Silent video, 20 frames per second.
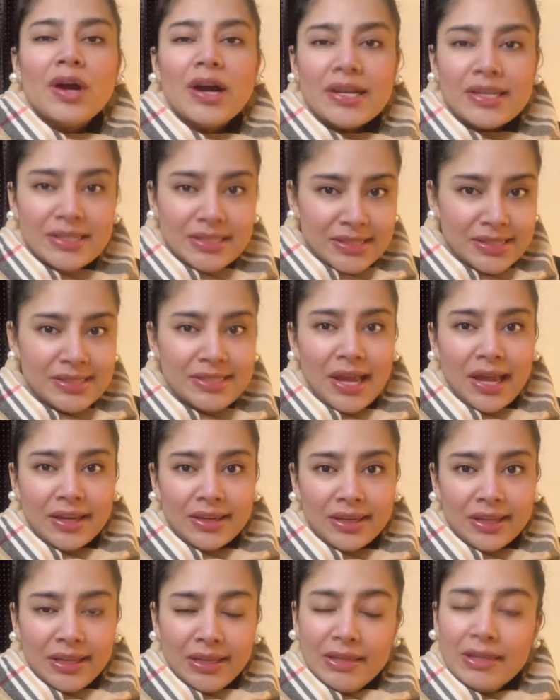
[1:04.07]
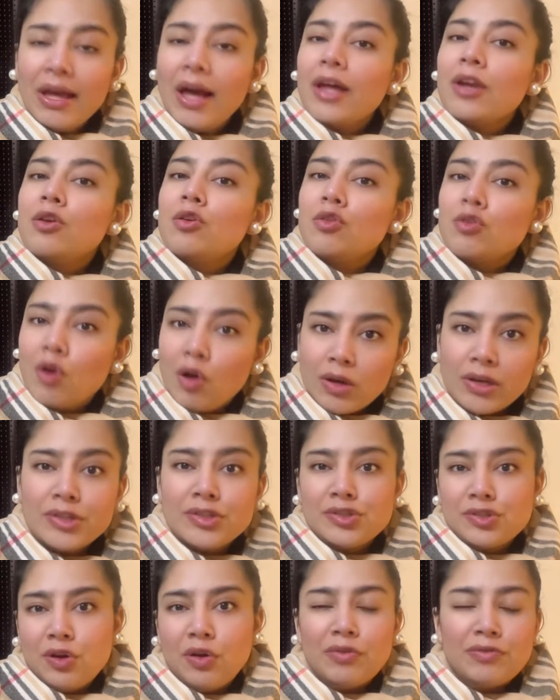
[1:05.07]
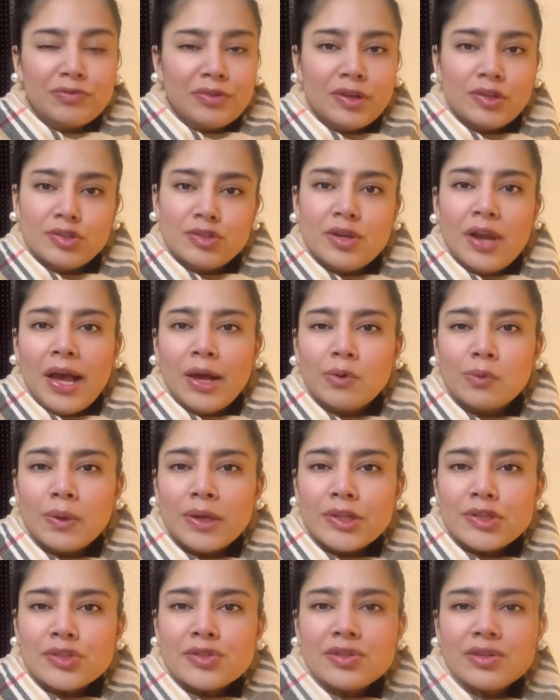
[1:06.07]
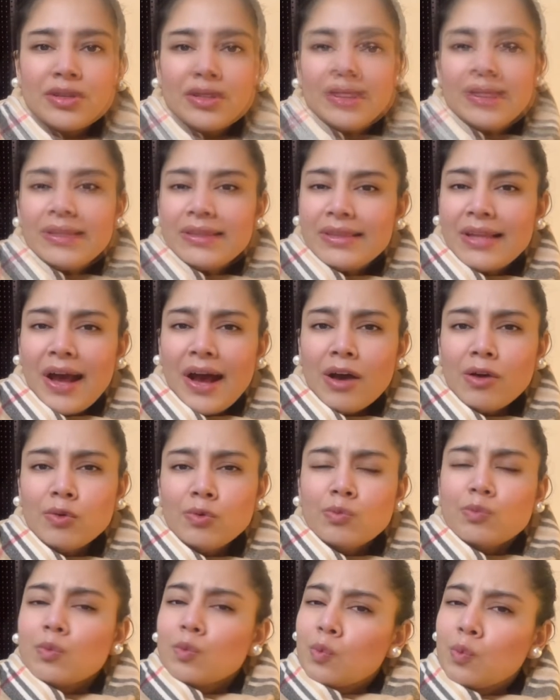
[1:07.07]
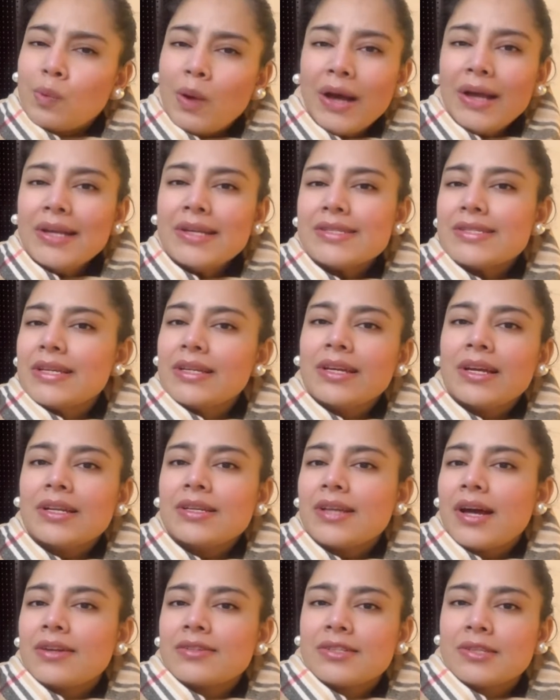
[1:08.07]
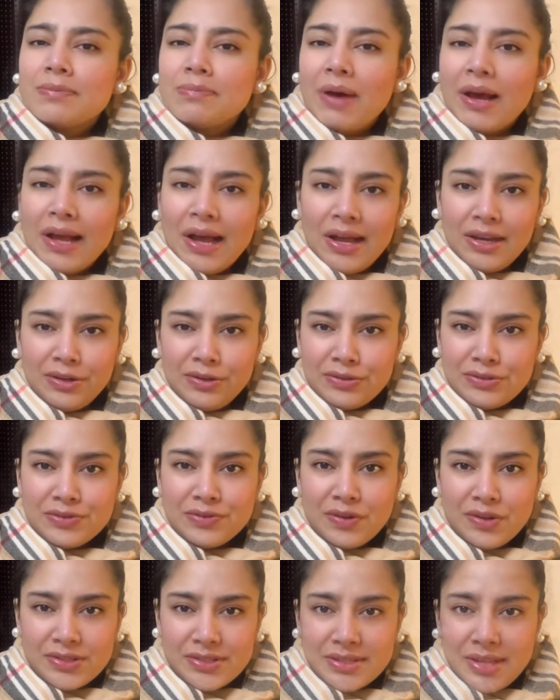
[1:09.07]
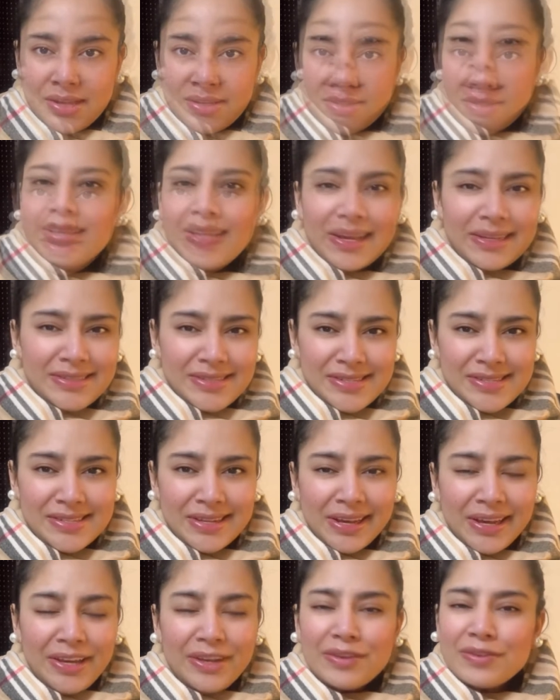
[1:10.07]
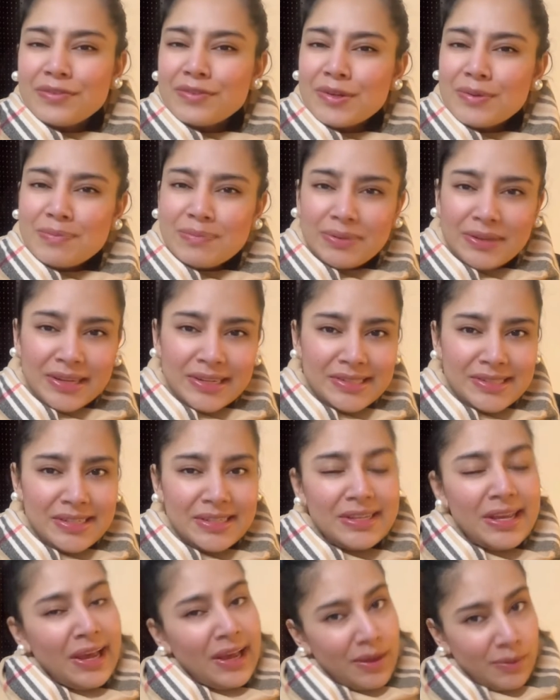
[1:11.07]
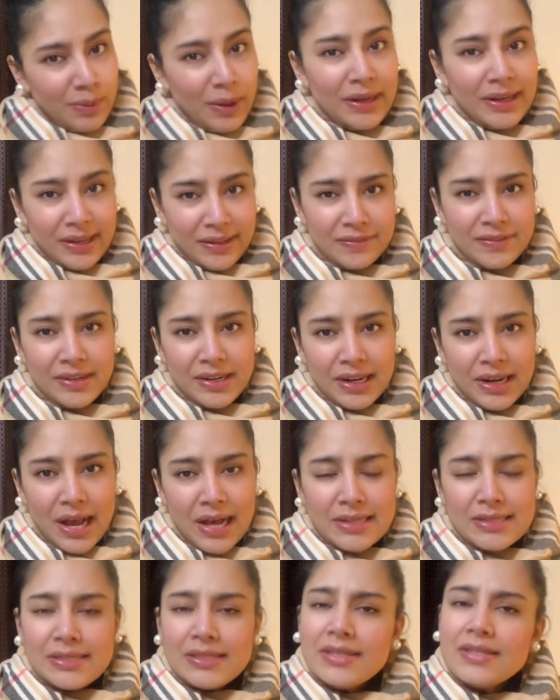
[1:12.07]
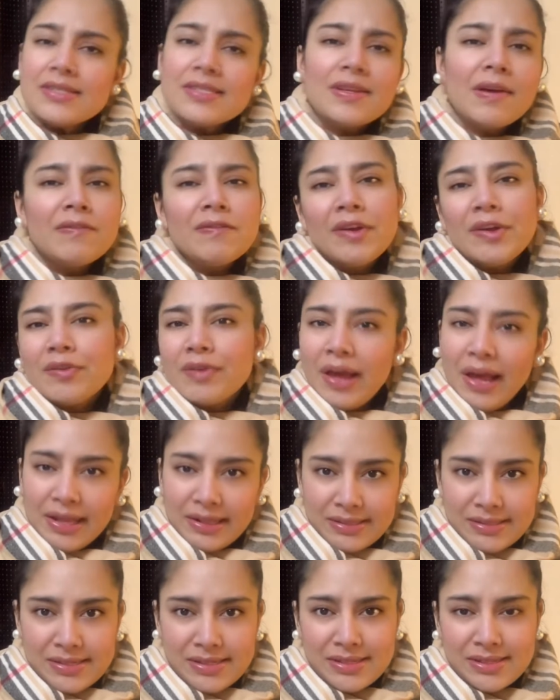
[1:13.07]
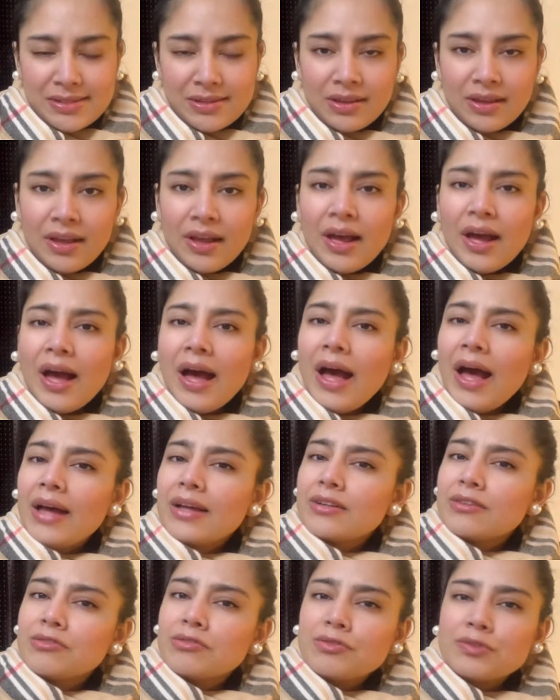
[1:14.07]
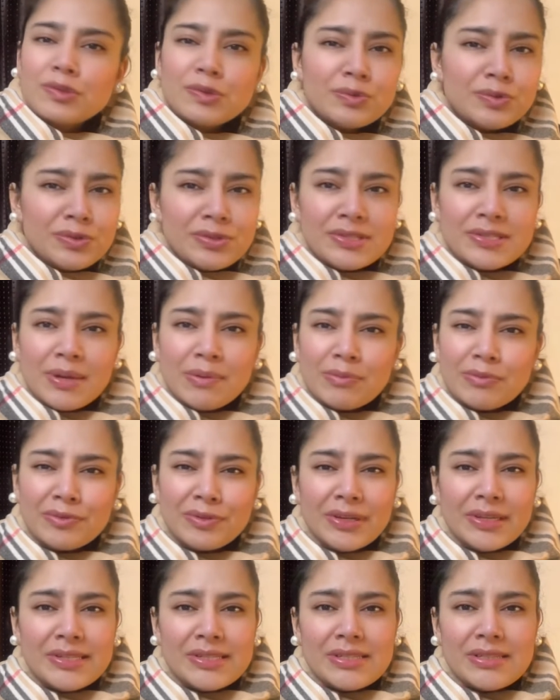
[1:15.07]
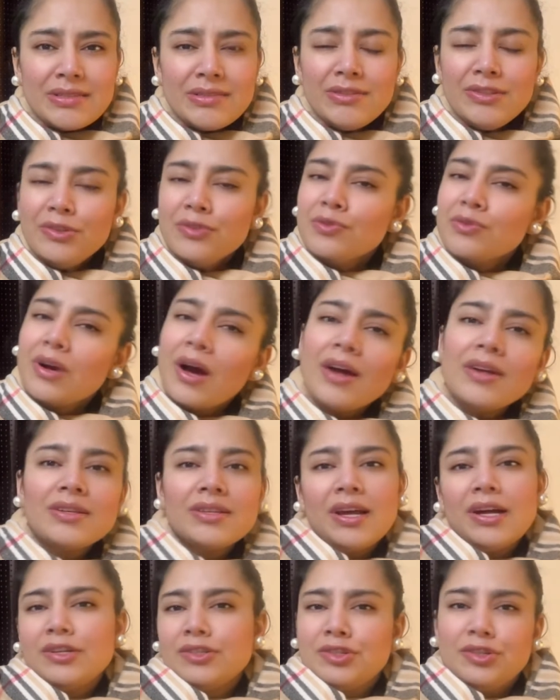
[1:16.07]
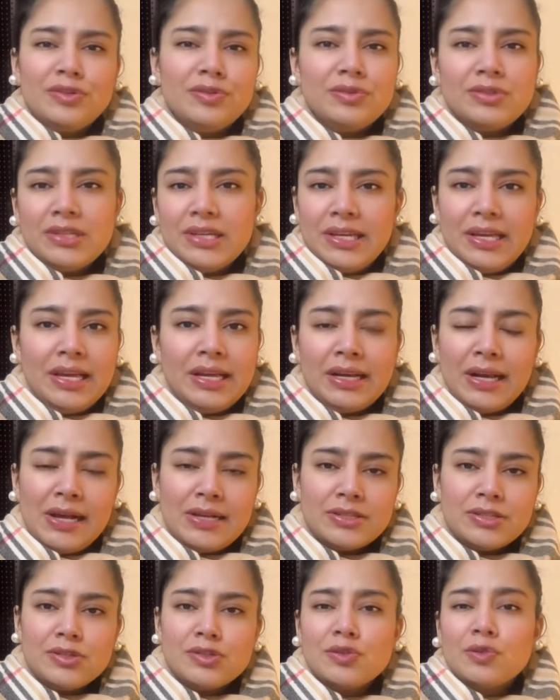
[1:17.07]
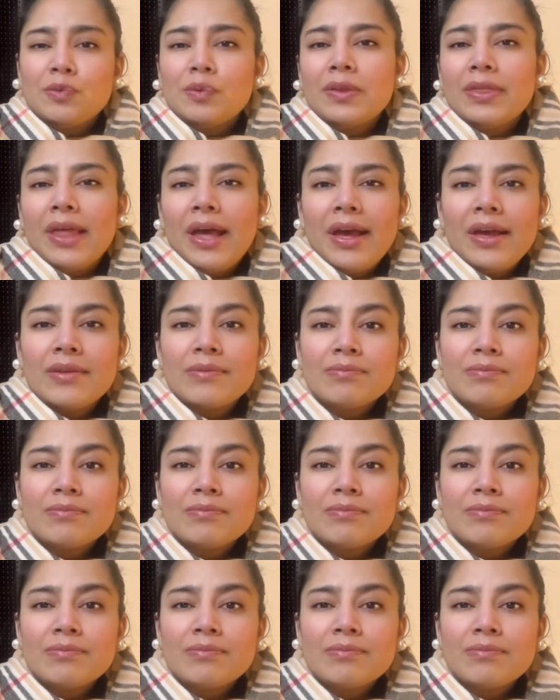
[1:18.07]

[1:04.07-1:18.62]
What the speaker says: understanding and knowledge of French language. Now, why is it conducted by Alliance Française? Let's say you've completed A1 level classes somewhere else and due to some reason you can't continue taking classes over there.